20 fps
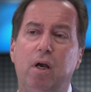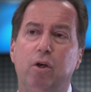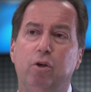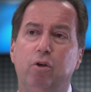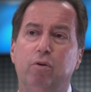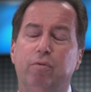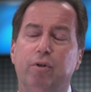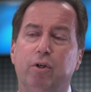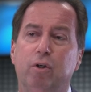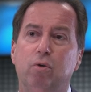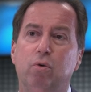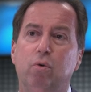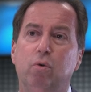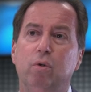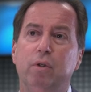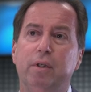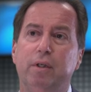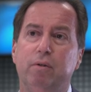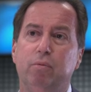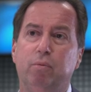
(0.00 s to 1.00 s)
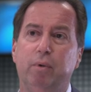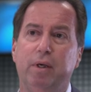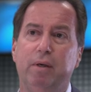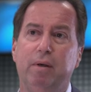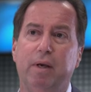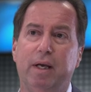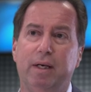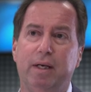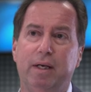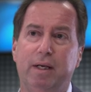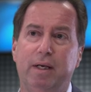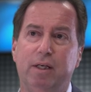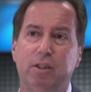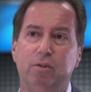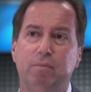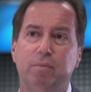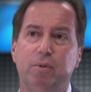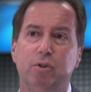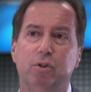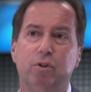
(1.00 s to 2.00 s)
You'll recall that we had
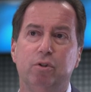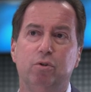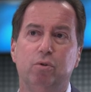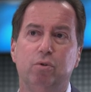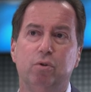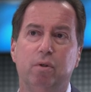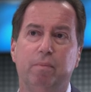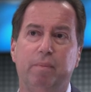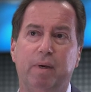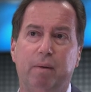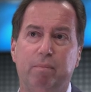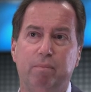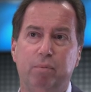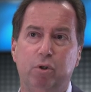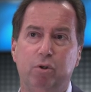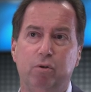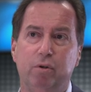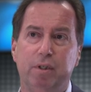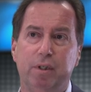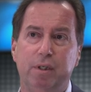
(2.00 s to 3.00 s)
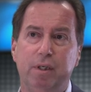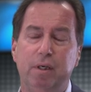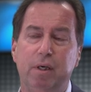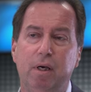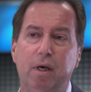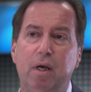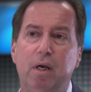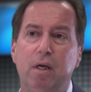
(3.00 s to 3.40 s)
announcements that talked about purity,